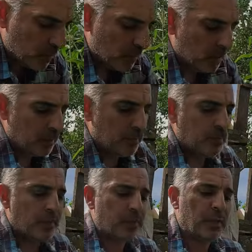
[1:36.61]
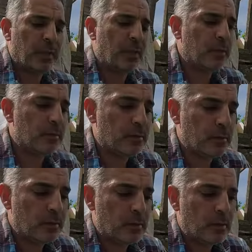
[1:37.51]
And
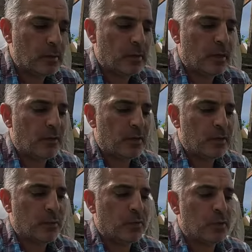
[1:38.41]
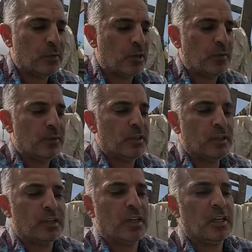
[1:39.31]
if I just pull this one open, you
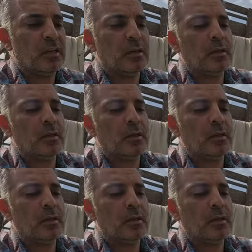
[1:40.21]
can see